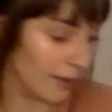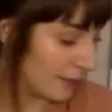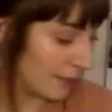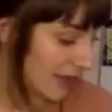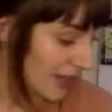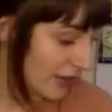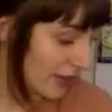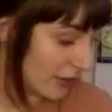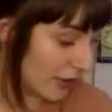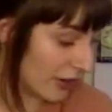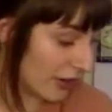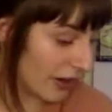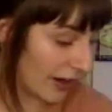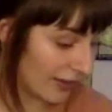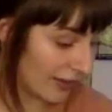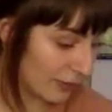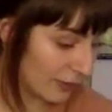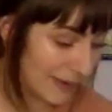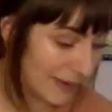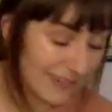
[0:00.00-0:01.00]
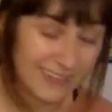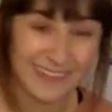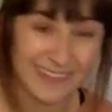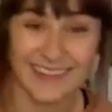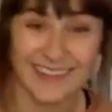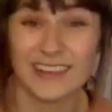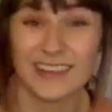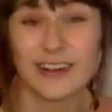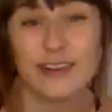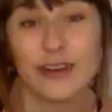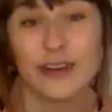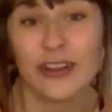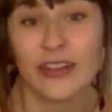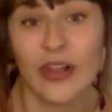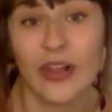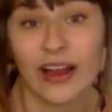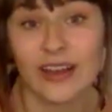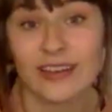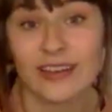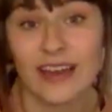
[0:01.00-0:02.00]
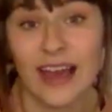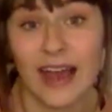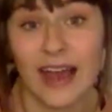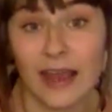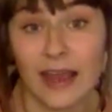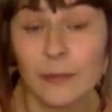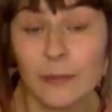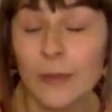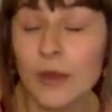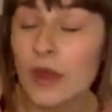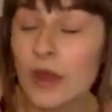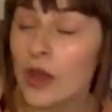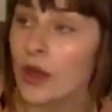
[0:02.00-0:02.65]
either has been sitting there for a long time